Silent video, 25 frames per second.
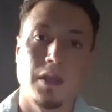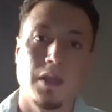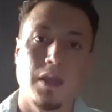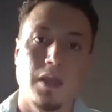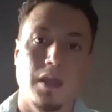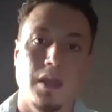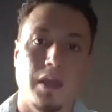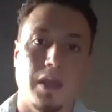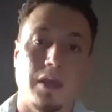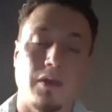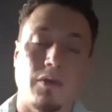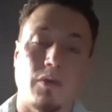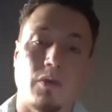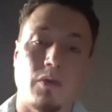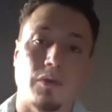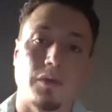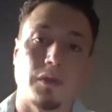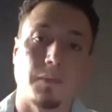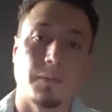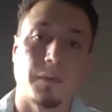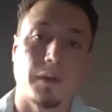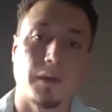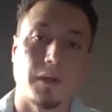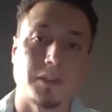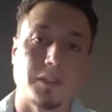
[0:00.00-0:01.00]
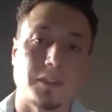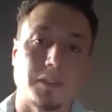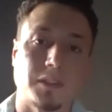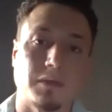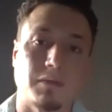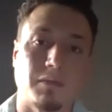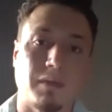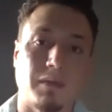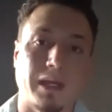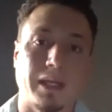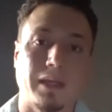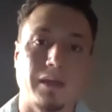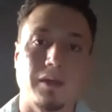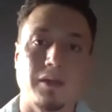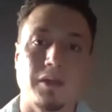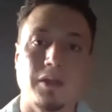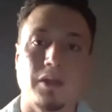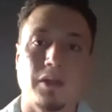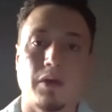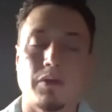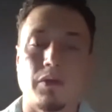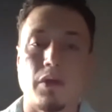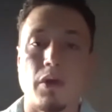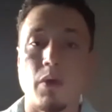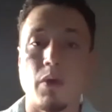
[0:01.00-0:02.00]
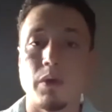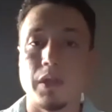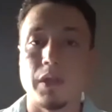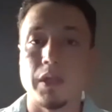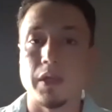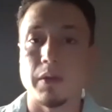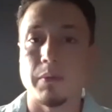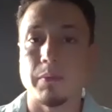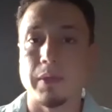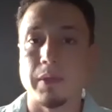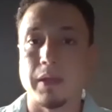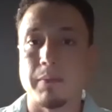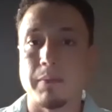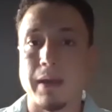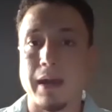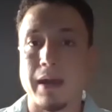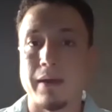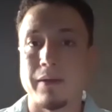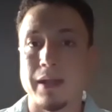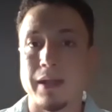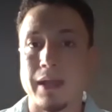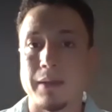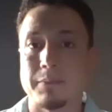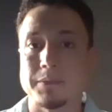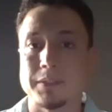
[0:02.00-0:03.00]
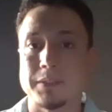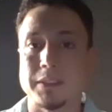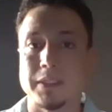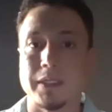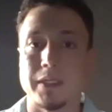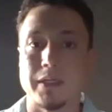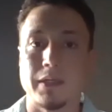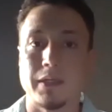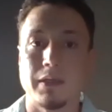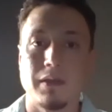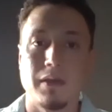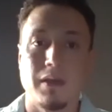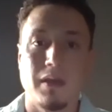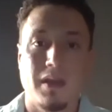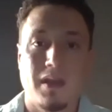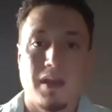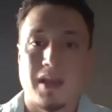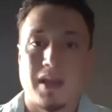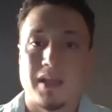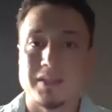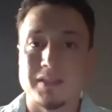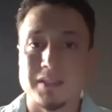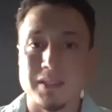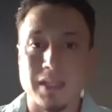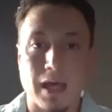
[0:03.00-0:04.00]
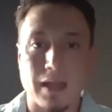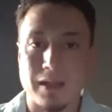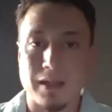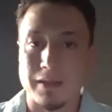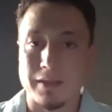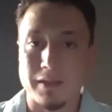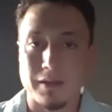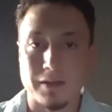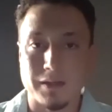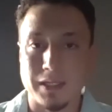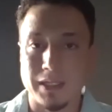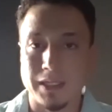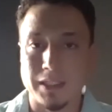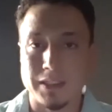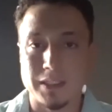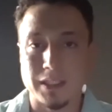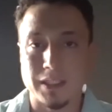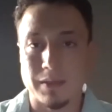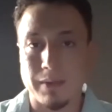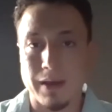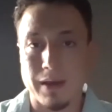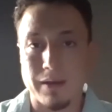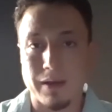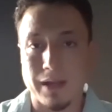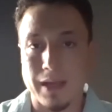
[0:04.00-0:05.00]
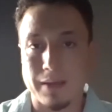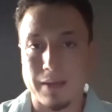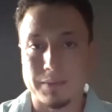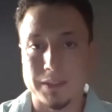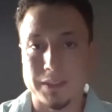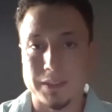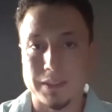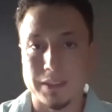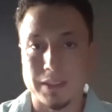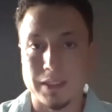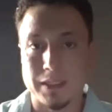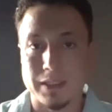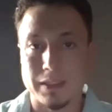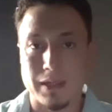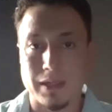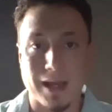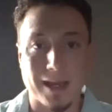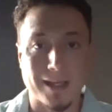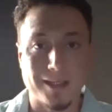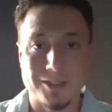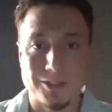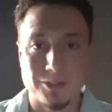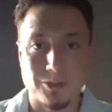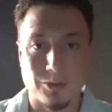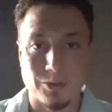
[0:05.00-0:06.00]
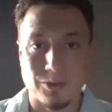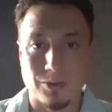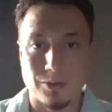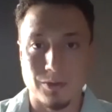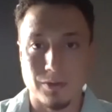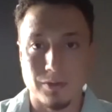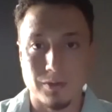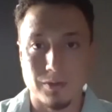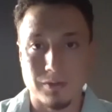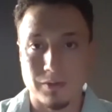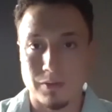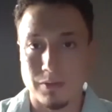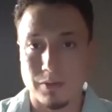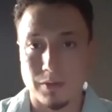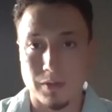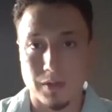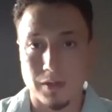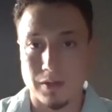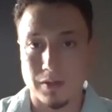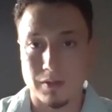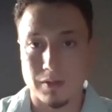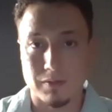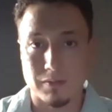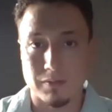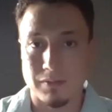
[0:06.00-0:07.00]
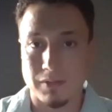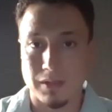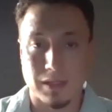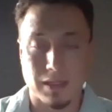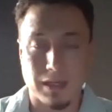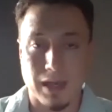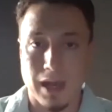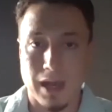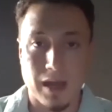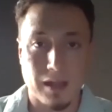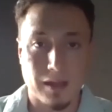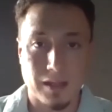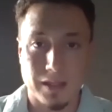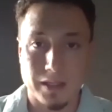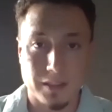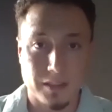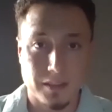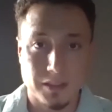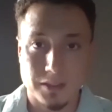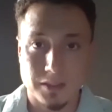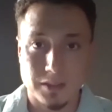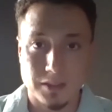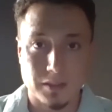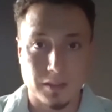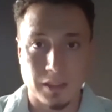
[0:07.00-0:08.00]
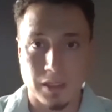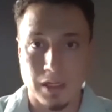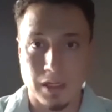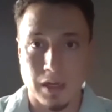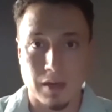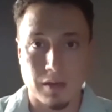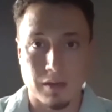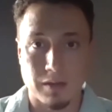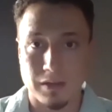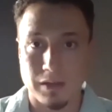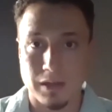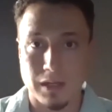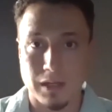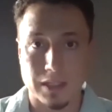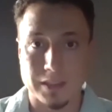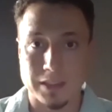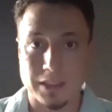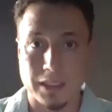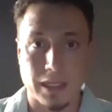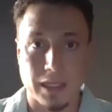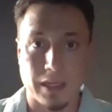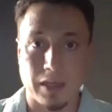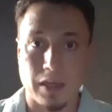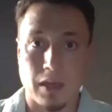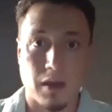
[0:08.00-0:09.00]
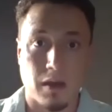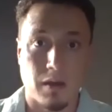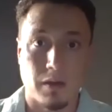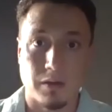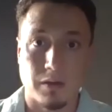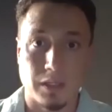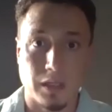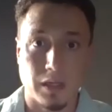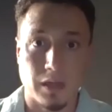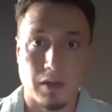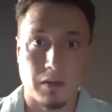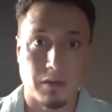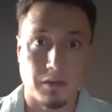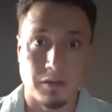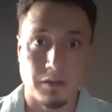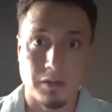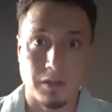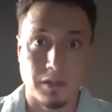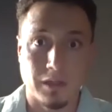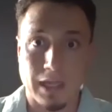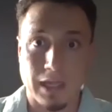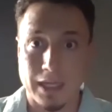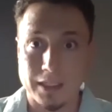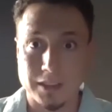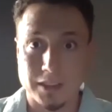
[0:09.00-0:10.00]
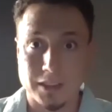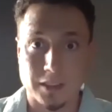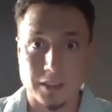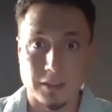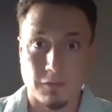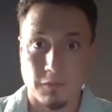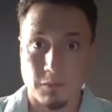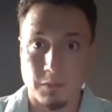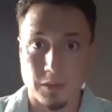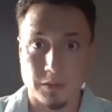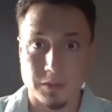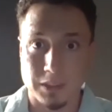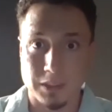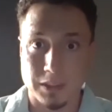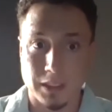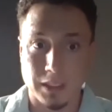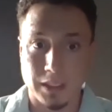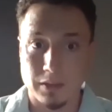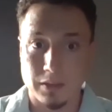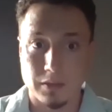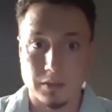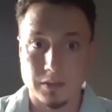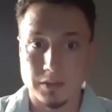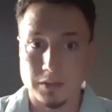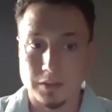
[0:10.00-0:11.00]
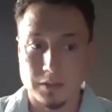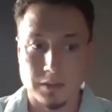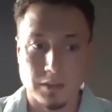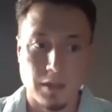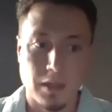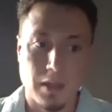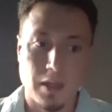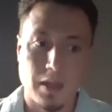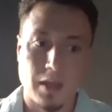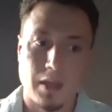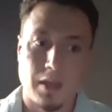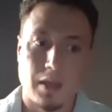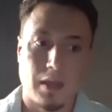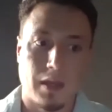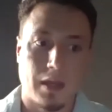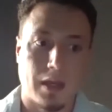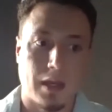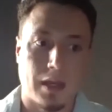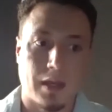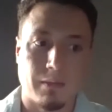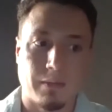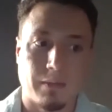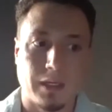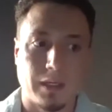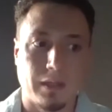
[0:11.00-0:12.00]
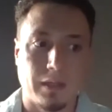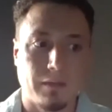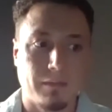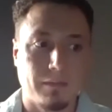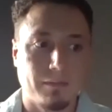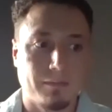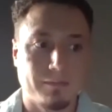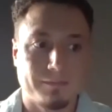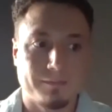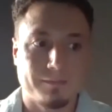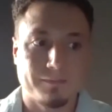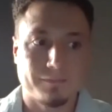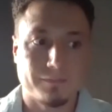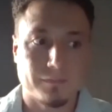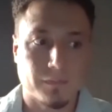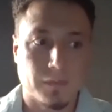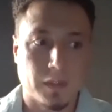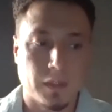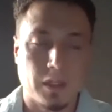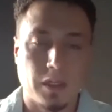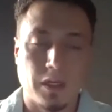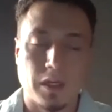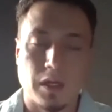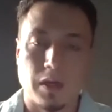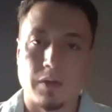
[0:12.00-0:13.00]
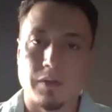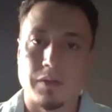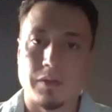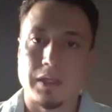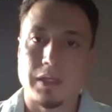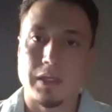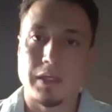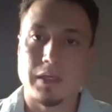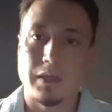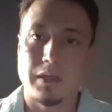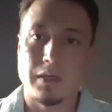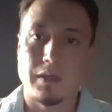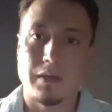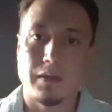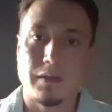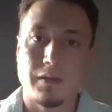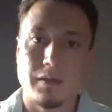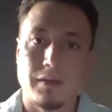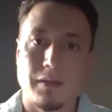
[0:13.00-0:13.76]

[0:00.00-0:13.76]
an older person might know a little bit about Hep C. It's not like they're teaching about Hep C in high school or in college. They're not saying, oh, you could catch this from using needles. I mean, the